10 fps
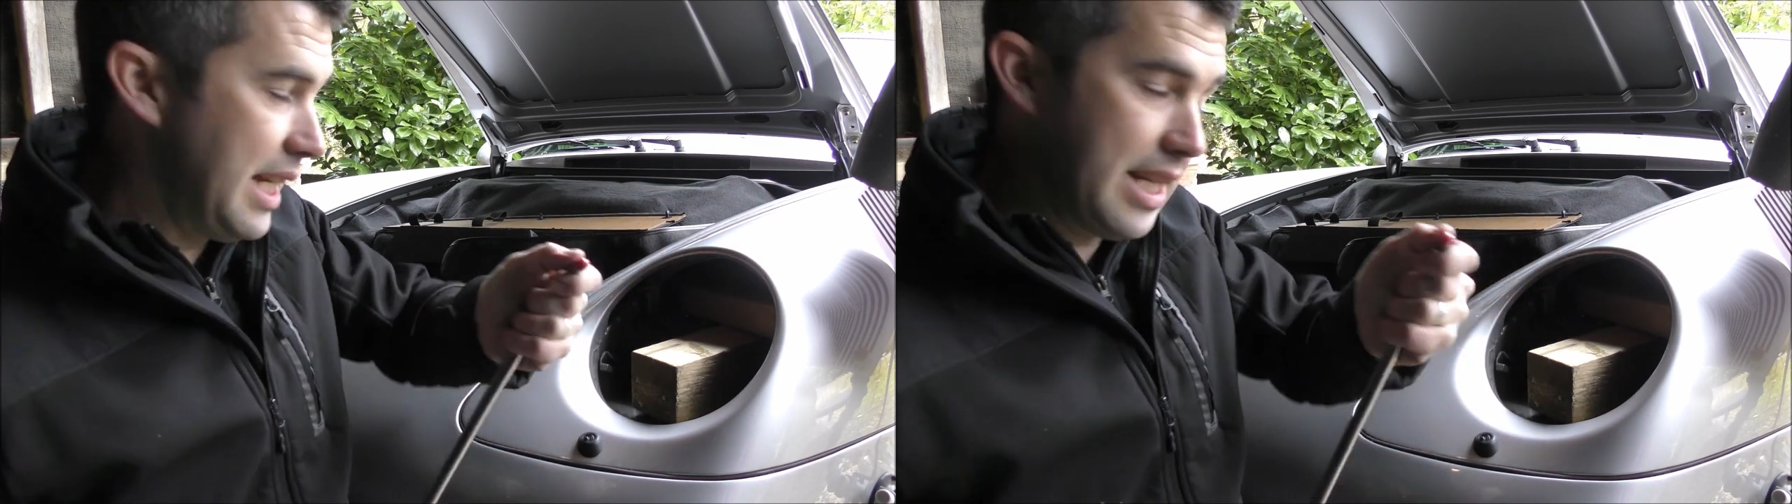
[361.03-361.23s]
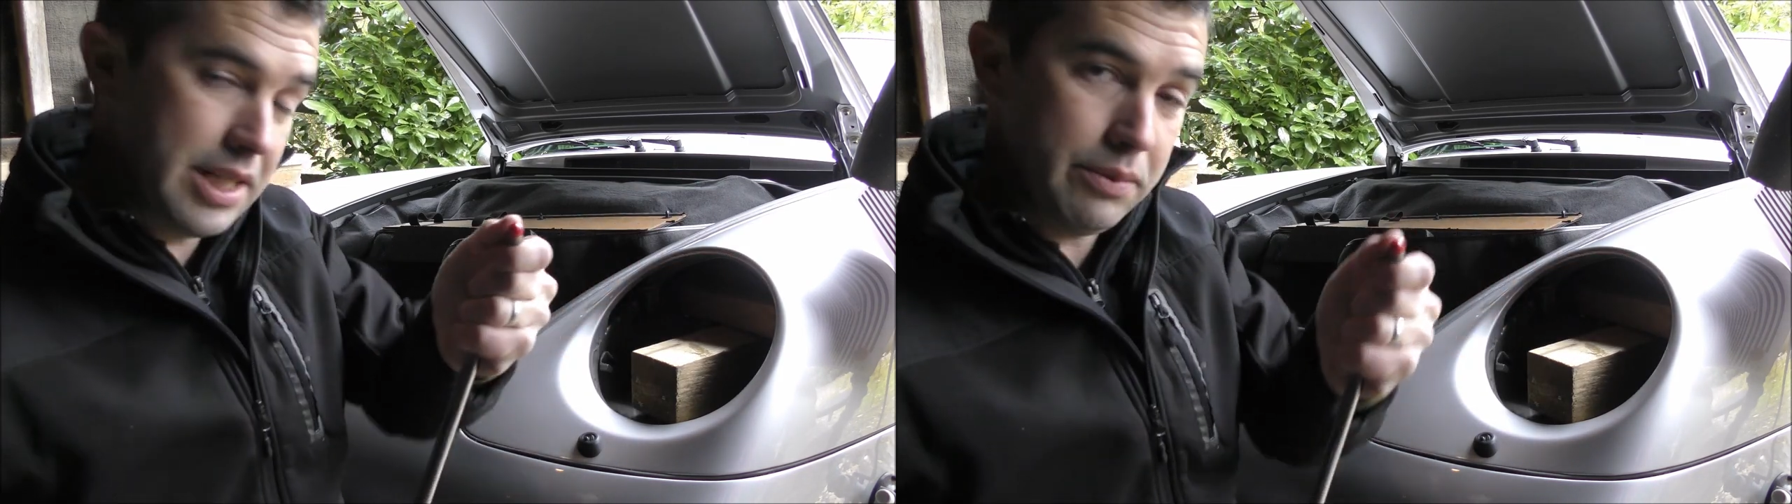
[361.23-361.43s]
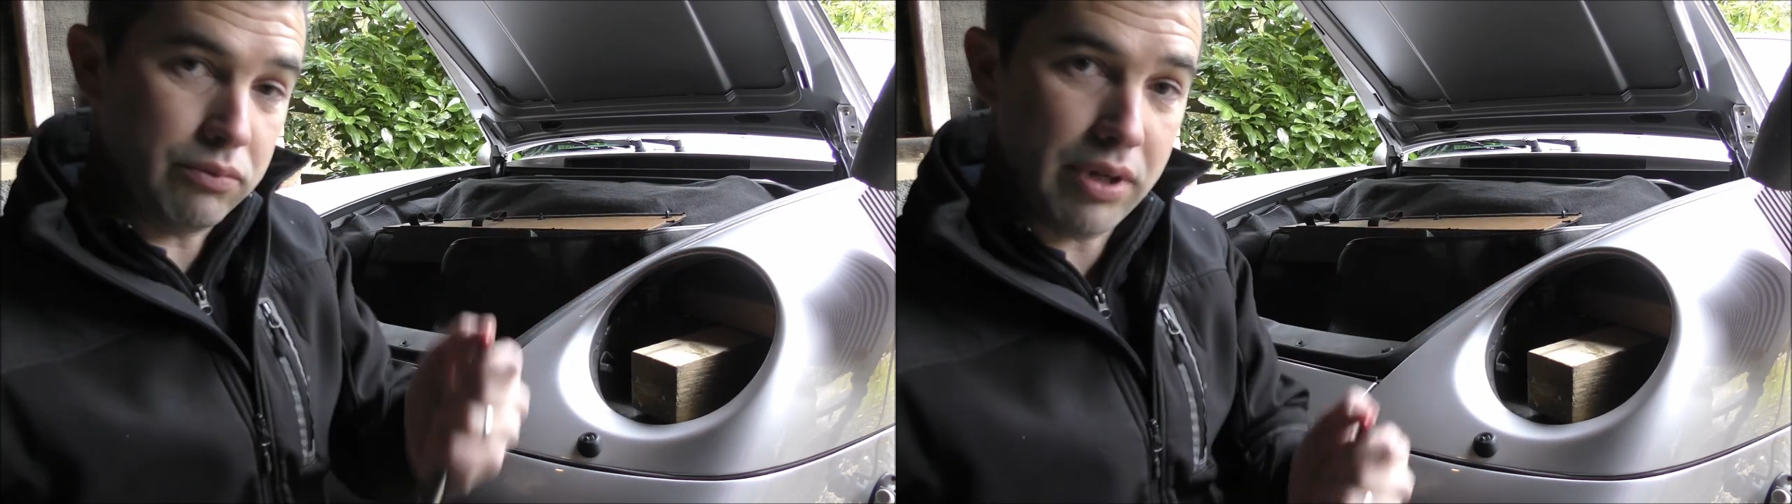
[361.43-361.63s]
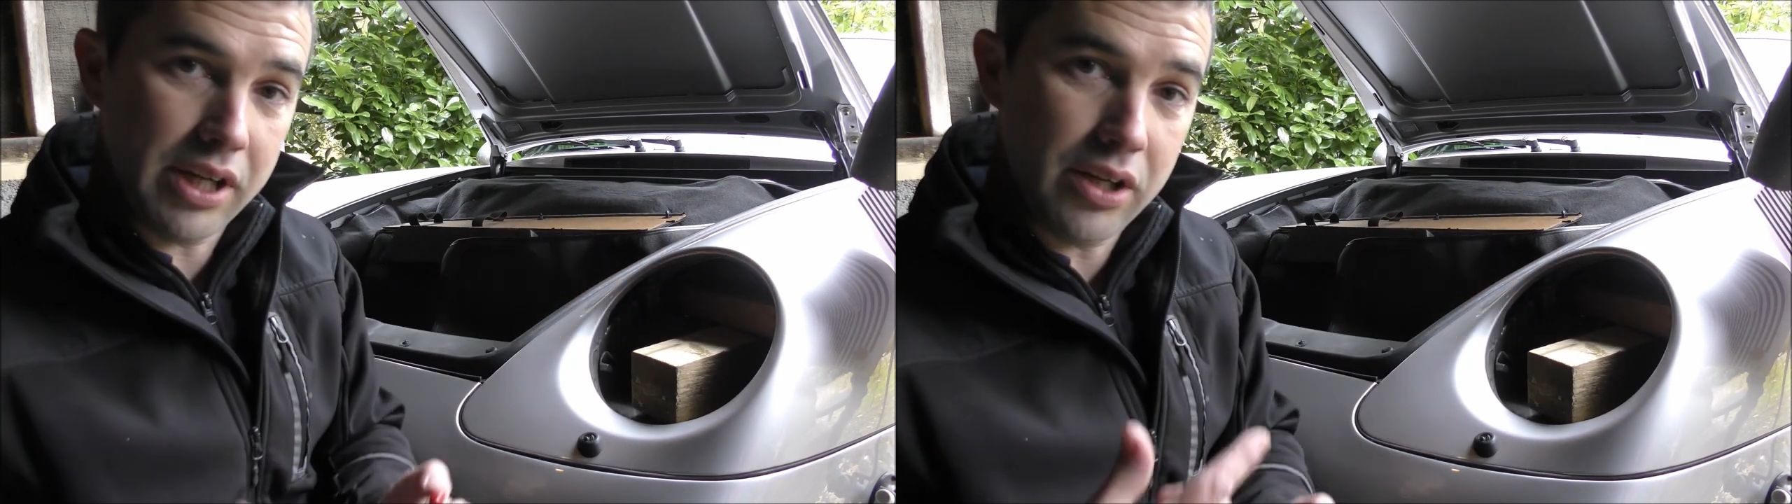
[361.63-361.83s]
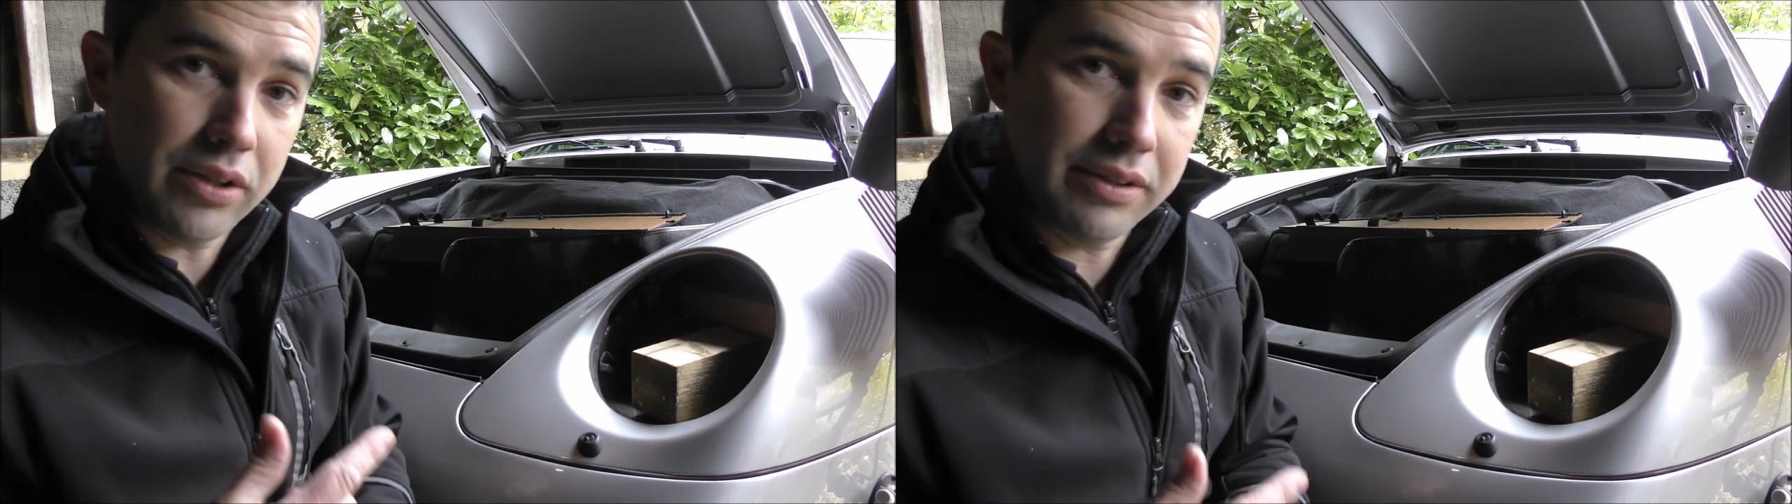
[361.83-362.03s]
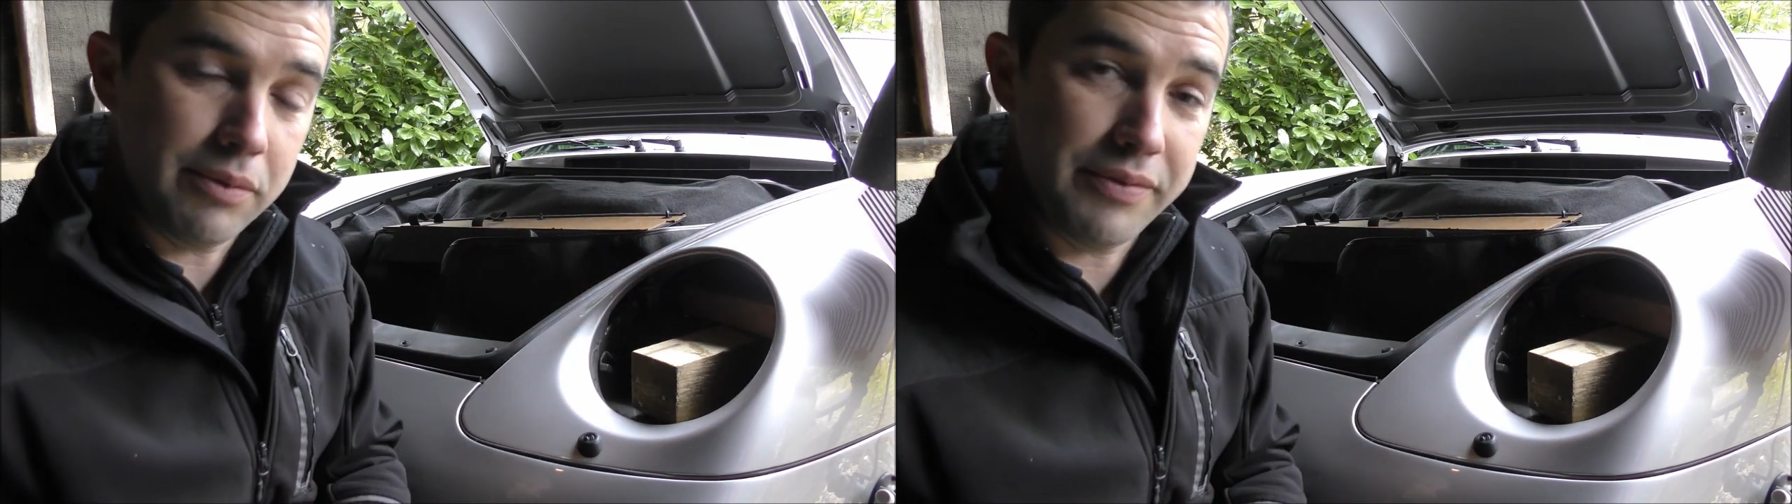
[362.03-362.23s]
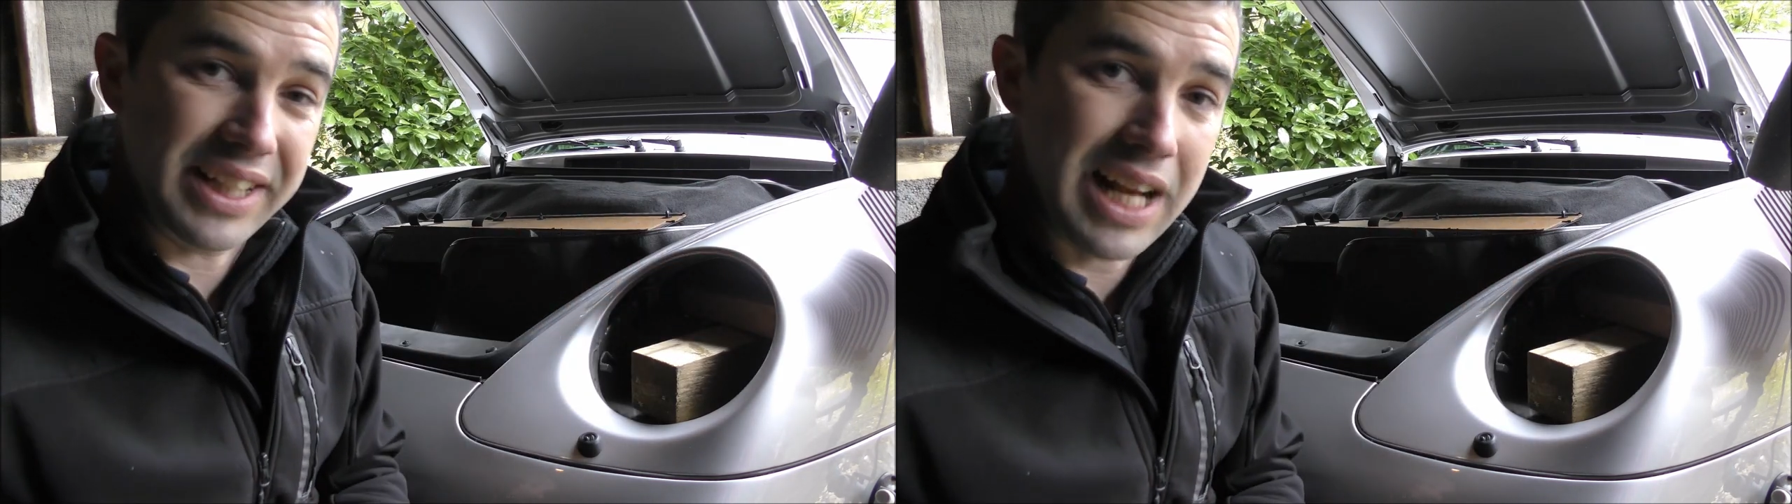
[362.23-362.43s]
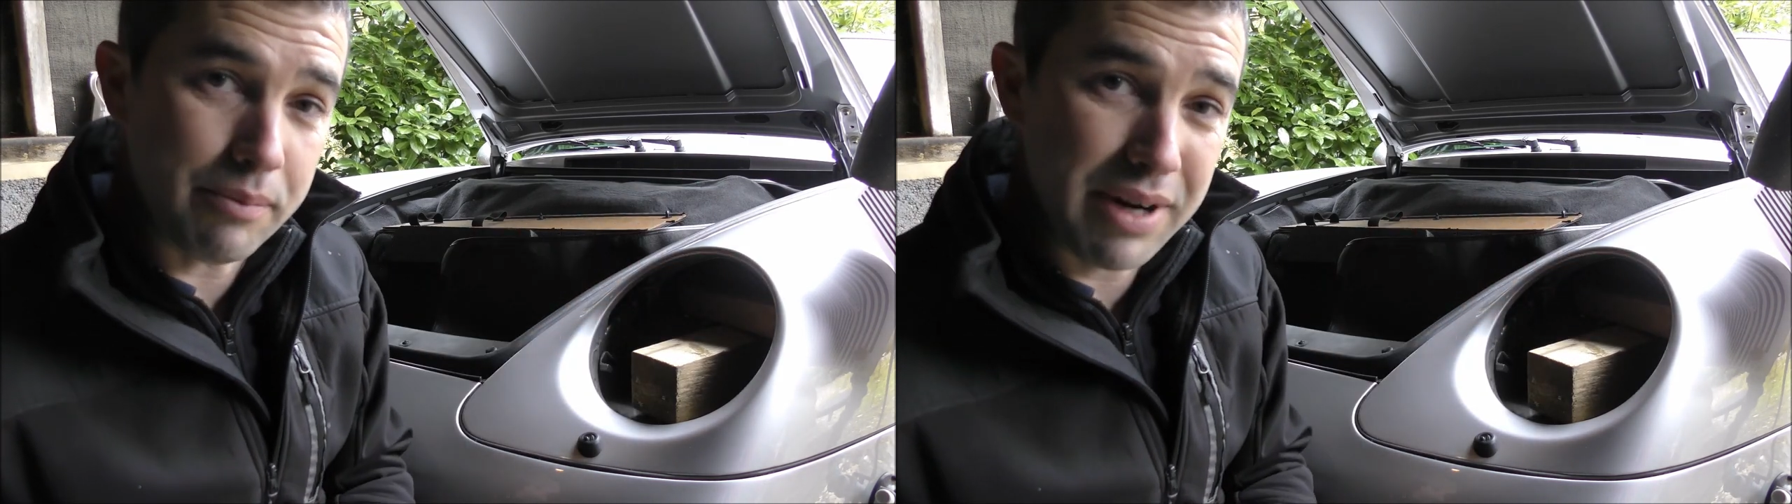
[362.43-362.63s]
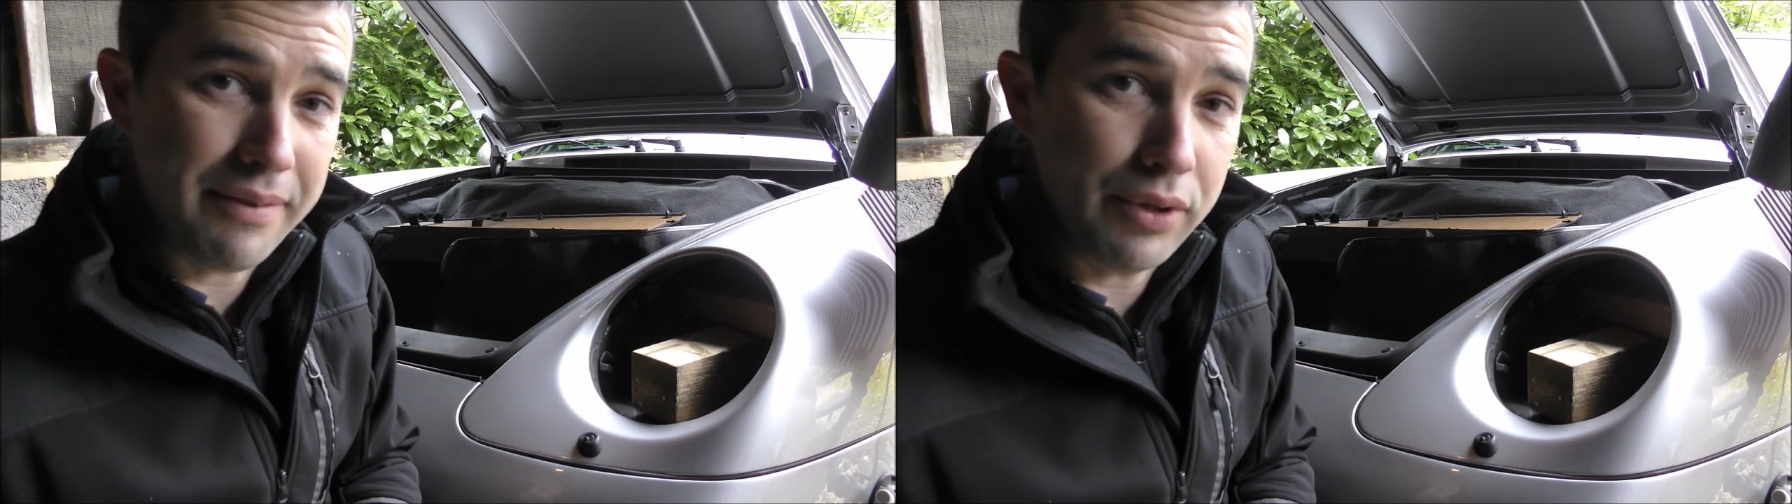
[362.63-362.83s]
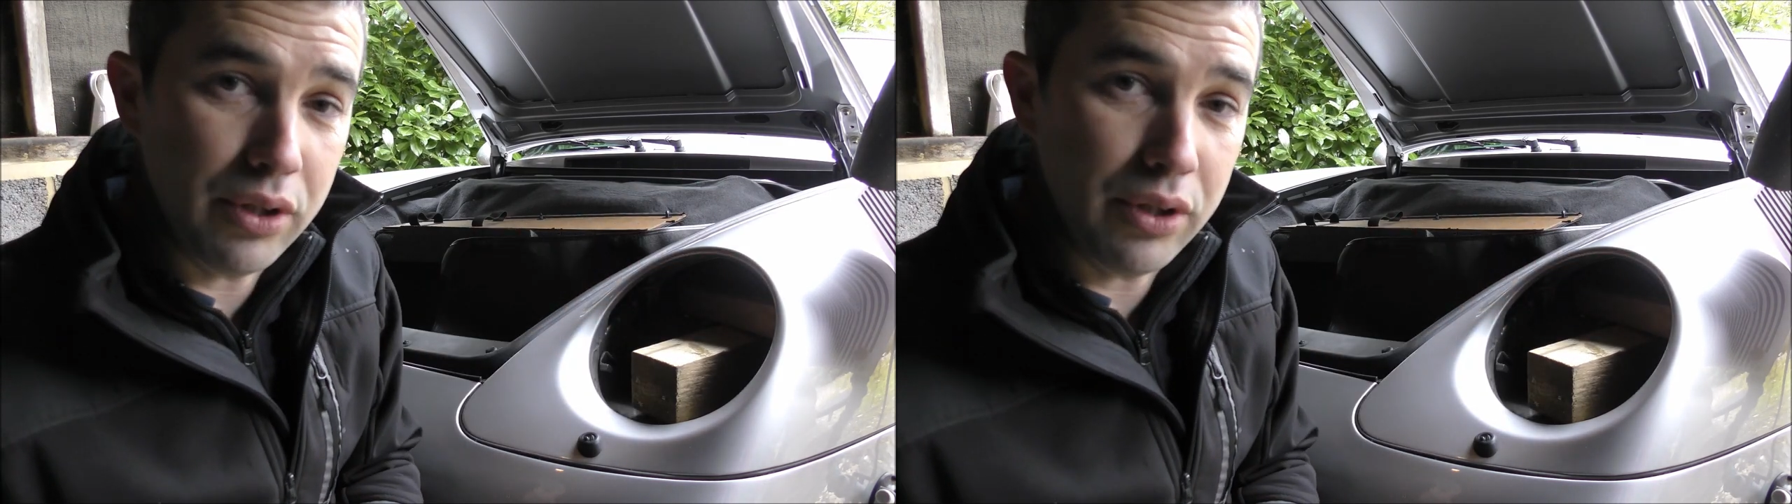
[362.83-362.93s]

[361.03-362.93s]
So we'll run along with the camera, have a